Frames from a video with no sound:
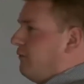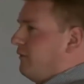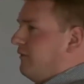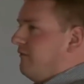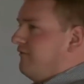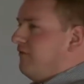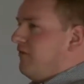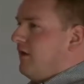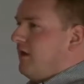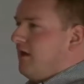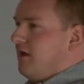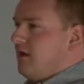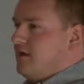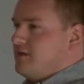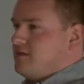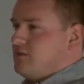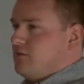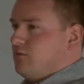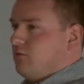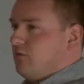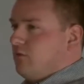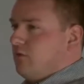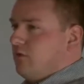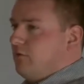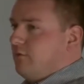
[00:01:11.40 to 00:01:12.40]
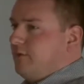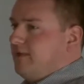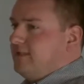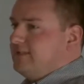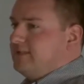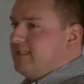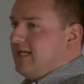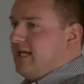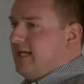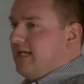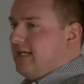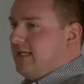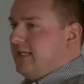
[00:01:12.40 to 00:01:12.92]
revitalising rural
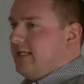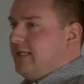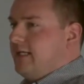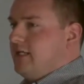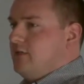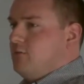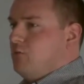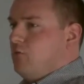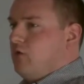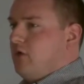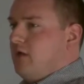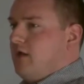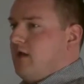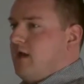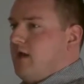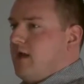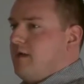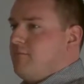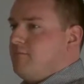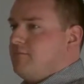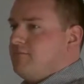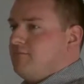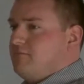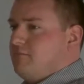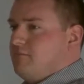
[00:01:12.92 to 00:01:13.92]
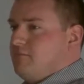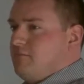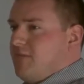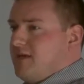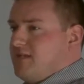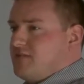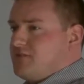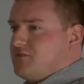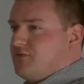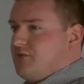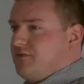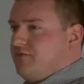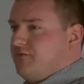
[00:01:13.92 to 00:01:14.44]
retail in Kilmore,
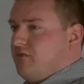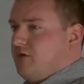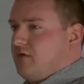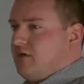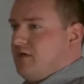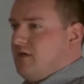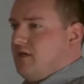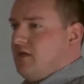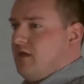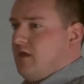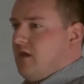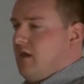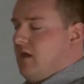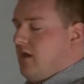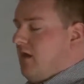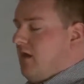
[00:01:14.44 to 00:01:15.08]
Main Street funding.